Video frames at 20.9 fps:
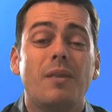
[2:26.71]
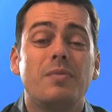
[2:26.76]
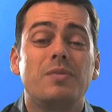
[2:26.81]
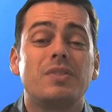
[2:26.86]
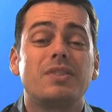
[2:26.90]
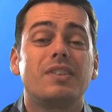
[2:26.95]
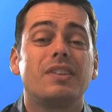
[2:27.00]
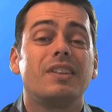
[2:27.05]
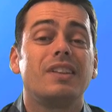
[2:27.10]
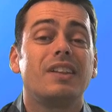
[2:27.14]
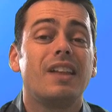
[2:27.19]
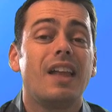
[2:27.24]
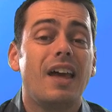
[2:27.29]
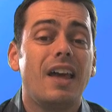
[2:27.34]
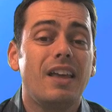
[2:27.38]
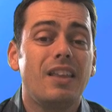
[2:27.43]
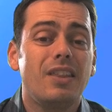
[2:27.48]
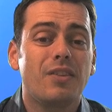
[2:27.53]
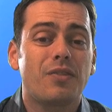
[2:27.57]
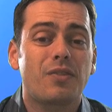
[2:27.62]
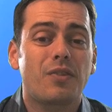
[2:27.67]
it comes to
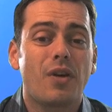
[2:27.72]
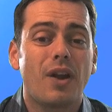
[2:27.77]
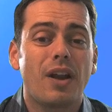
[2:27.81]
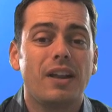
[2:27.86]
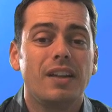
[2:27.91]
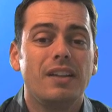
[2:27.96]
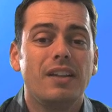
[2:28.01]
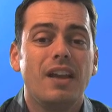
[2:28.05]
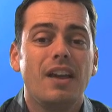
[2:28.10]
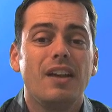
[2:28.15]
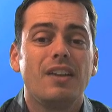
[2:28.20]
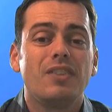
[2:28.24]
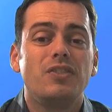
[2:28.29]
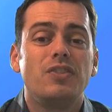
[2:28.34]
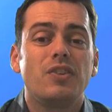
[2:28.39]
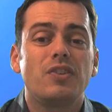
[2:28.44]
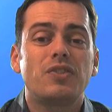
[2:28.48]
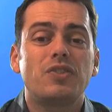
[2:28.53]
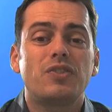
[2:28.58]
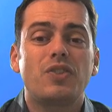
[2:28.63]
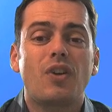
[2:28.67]
length of credit,
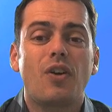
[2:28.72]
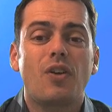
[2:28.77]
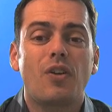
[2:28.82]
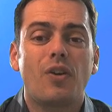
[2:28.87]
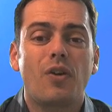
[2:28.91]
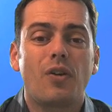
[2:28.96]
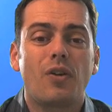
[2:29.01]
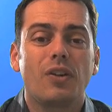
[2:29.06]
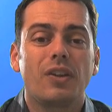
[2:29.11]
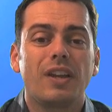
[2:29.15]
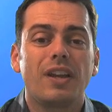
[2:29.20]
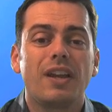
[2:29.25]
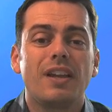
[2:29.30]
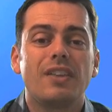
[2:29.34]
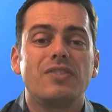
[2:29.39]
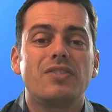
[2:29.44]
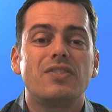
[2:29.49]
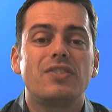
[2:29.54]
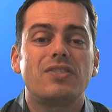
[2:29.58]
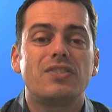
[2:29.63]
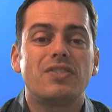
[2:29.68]
just start early
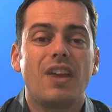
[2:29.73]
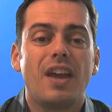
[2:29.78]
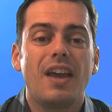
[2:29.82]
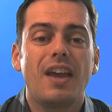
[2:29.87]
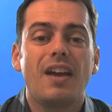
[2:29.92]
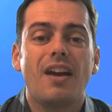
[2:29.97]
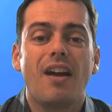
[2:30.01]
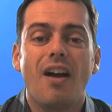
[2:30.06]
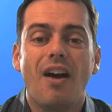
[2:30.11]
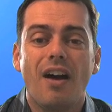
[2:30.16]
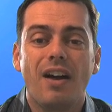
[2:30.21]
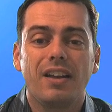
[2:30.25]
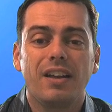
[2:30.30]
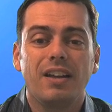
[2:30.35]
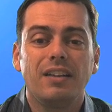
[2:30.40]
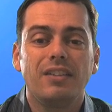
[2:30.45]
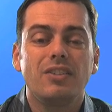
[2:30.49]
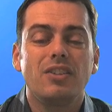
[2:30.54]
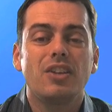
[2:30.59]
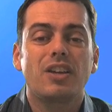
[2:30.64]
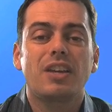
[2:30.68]
and stay on
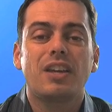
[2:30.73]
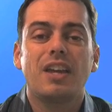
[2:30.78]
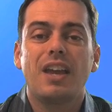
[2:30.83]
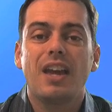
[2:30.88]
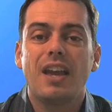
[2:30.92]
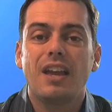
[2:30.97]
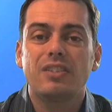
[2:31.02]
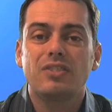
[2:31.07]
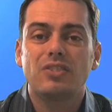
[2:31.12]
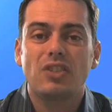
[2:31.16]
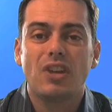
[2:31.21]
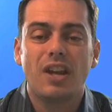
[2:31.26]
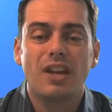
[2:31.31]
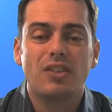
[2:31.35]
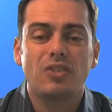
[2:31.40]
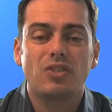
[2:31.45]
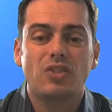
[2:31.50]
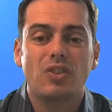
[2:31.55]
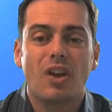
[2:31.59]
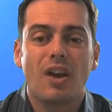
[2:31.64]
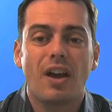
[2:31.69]
it. You can't
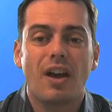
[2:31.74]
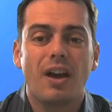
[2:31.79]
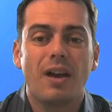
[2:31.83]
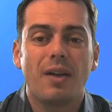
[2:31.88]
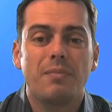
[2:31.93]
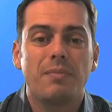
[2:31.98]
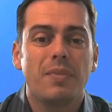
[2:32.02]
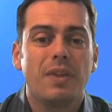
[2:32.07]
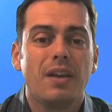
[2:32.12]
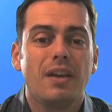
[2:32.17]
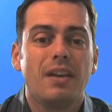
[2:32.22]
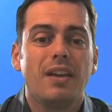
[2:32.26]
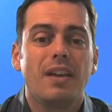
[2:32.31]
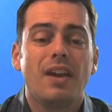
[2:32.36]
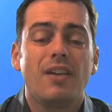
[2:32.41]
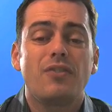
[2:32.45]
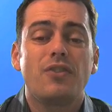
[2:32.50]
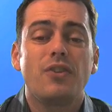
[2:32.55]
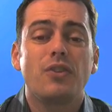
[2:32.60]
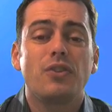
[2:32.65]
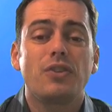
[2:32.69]
change time.
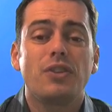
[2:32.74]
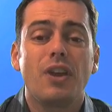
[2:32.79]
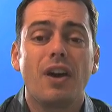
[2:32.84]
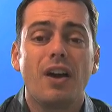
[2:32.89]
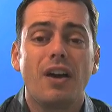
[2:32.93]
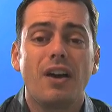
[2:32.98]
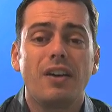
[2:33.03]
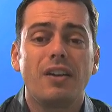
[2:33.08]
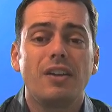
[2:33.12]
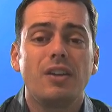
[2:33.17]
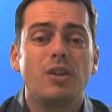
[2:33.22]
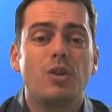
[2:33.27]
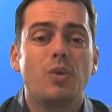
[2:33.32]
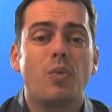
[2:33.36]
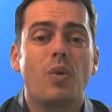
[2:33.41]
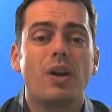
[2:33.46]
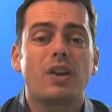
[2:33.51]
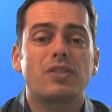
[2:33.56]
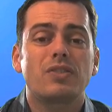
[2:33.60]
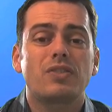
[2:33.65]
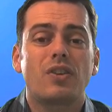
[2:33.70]
If you're young,
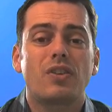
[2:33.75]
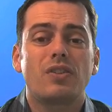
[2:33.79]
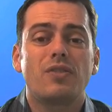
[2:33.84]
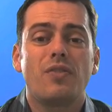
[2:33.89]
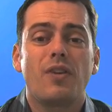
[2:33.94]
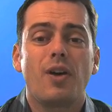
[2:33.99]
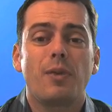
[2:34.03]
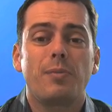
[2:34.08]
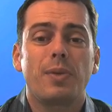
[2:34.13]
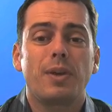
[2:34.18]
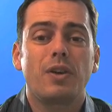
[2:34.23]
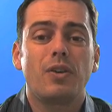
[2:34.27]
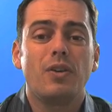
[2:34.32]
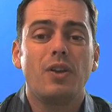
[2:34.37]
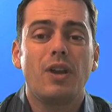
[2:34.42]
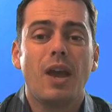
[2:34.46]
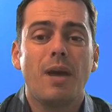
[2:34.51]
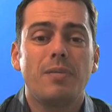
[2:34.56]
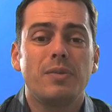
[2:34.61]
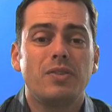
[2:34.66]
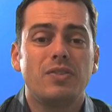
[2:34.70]
you want to start developing
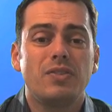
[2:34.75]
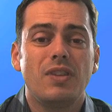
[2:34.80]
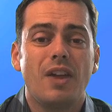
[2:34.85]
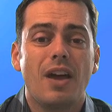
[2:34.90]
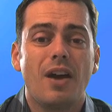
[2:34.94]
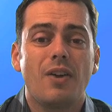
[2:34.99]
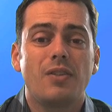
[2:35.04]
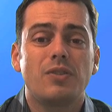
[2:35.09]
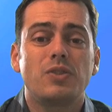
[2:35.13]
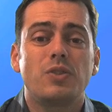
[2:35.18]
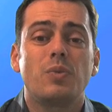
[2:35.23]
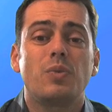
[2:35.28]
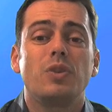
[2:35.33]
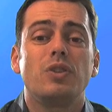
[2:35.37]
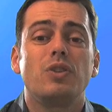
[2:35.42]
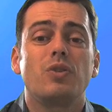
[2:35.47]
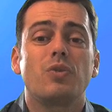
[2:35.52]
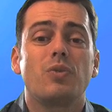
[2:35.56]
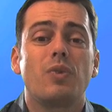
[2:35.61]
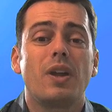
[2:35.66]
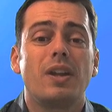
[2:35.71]
good habits now, so
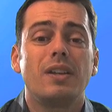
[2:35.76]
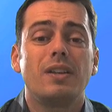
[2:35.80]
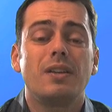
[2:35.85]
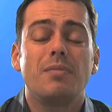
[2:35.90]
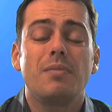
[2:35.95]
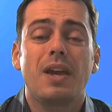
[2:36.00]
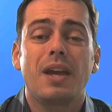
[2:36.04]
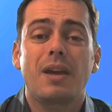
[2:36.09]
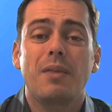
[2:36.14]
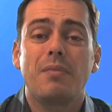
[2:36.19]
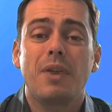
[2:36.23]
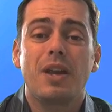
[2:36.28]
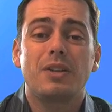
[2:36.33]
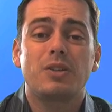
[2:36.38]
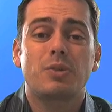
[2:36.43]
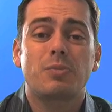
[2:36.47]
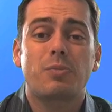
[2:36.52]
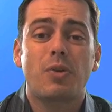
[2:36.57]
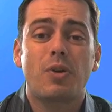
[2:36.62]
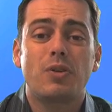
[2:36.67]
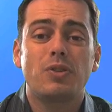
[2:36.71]
when you're ready to make a
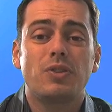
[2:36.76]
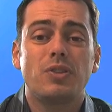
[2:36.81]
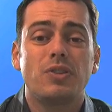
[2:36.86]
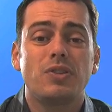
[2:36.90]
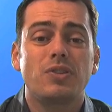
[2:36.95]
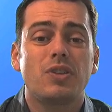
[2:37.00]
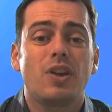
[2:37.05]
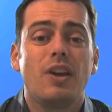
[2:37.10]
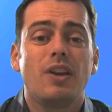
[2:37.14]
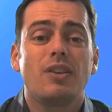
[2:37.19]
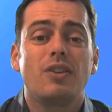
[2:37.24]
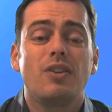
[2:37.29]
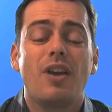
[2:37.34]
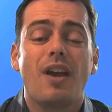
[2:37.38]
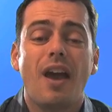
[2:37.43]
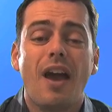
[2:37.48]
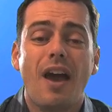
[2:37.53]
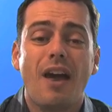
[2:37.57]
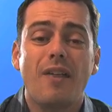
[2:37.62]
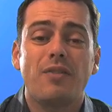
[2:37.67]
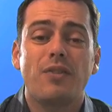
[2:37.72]
major purchase,
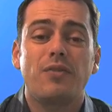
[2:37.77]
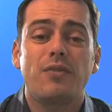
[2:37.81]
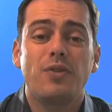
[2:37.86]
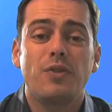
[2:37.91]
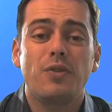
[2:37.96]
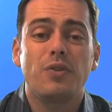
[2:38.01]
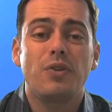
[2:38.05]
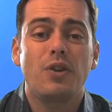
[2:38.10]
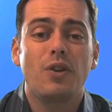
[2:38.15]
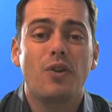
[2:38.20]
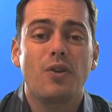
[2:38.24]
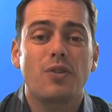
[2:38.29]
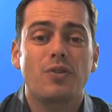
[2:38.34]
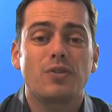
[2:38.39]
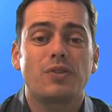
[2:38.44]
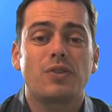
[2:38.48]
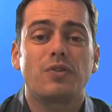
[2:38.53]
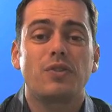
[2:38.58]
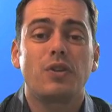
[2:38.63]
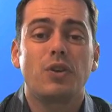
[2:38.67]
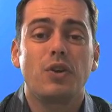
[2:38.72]
you have a few
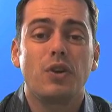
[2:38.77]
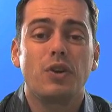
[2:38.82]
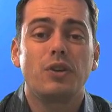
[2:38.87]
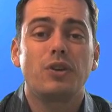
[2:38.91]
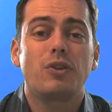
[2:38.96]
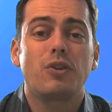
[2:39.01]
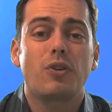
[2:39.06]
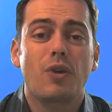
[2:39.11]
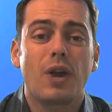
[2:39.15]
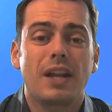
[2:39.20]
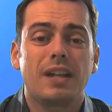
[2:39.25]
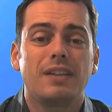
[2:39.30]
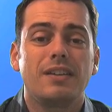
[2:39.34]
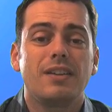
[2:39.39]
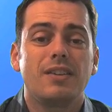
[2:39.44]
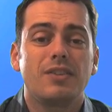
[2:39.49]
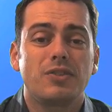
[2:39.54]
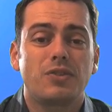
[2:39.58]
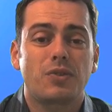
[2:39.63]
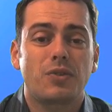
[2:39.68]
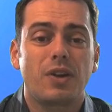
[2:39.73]
years of good
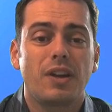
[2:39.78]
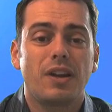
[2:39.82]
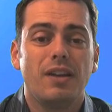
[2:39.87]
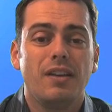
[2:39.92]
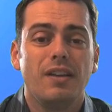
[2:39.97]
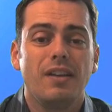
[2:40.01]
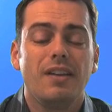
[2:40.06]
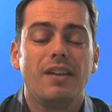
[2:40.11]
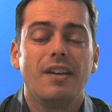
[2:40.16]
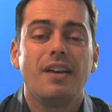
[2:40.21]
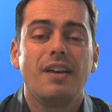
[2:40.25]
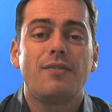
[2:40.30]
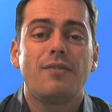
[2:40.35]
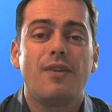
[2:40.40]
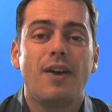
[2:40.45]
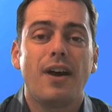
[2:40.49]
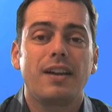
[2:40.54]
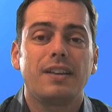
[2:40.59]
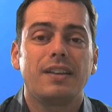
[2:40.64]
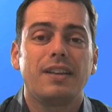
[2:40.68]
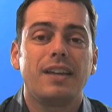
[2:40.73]
credit history.
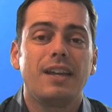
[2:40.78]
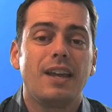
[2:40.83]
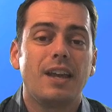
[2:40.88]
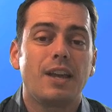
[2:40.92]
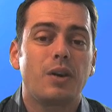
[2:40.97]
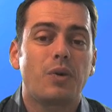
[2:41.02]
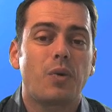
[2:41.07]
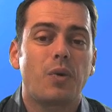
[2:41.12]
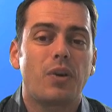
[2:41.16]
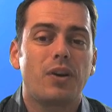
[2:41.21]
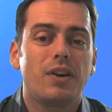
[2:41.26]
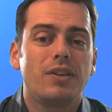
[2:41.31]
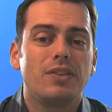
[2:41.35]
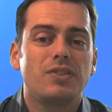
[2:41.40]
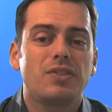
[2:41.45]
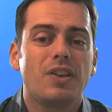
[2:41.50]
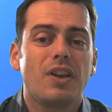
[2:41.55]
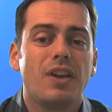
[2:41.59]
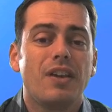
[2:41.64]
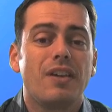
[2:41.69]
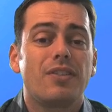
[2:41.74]
Finally,
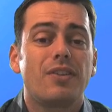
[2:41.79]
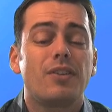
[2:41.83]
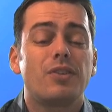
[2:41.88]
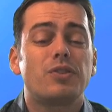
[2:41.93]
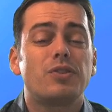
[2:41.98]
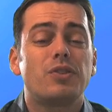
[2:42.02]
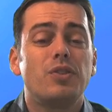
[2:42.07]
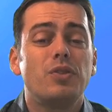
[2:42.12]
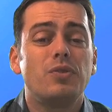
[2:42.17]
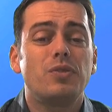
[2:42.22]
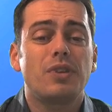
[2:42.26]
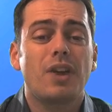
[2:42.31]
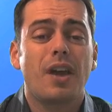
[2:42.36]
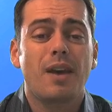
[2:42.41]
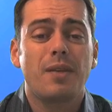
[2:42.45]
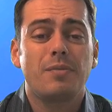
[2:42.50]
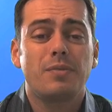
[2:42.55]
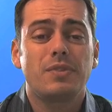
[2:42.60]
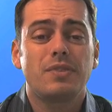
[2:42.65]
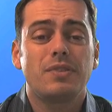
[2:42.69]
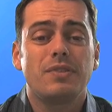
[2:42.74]
inquiries. There are 2
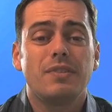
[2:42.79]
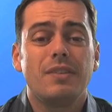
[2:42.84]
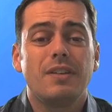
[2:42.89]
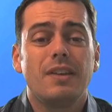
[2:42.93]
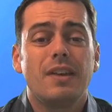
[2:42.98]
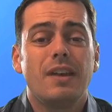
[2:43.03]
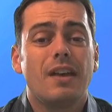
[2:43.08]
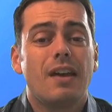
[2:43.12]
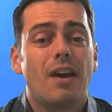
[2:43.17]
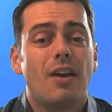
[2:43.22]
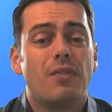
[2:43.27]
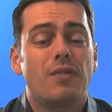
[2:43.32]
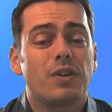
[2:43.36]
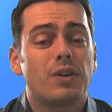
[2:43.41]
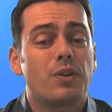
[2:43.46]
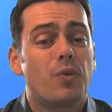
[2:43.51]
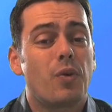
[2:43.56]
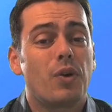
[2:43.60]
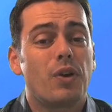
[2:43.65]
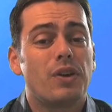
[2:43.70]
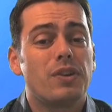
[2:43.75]
types of
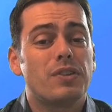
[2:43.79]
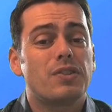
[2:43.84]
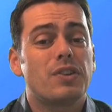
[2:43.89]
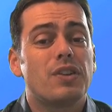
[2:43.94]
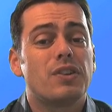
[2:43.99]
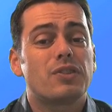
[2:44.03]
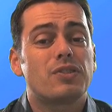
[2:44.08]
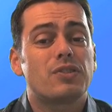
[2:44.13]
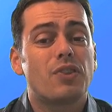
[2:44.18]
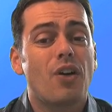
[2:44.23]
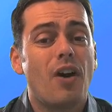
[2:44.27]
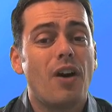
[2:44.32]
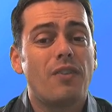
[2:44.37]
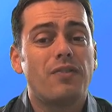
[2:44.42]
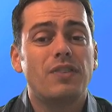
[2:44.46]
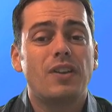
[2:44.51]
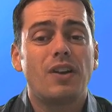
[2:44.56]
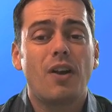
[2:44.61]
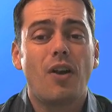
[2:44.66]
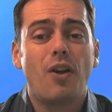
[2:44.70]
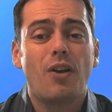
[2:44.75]
inquiries,
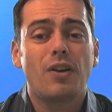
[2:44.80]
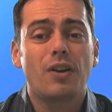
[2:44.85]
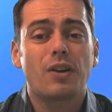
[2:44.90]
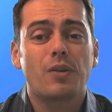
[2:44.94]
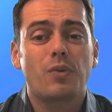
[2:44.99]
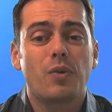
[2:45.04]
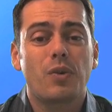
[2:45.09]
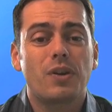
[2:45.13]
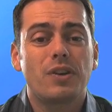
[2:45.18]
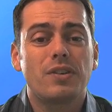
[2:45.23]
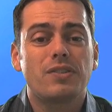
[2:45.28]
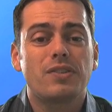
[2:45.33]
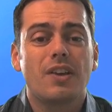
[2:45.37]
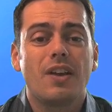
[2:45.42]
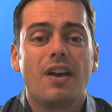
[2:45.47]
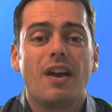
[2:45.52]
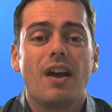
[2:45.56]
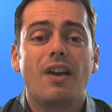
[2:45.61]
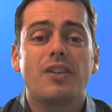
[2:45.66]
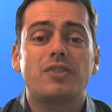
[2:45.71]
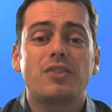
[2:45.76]
soft and hard
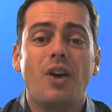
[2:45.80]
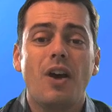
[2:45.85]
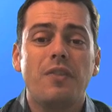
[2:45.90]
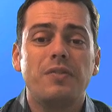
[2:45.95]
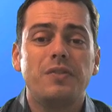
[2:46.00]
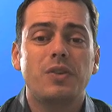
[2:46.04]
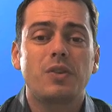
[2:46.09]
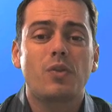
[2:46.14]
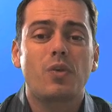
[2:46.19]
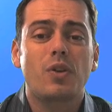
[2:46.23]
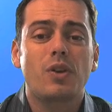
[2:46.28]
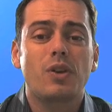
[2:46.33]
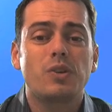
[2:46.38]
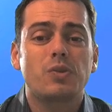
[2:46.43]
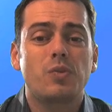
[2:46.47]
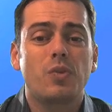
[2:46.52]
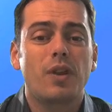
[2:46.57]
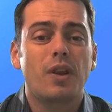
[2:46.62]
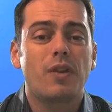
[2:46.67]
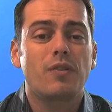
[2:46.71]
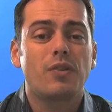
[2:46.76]
inquiries. A soft inquiry
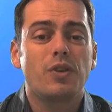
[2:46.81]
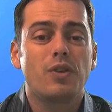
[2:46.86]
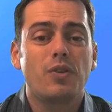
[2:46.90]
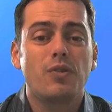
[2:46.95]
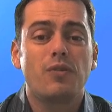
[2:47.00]
is whenever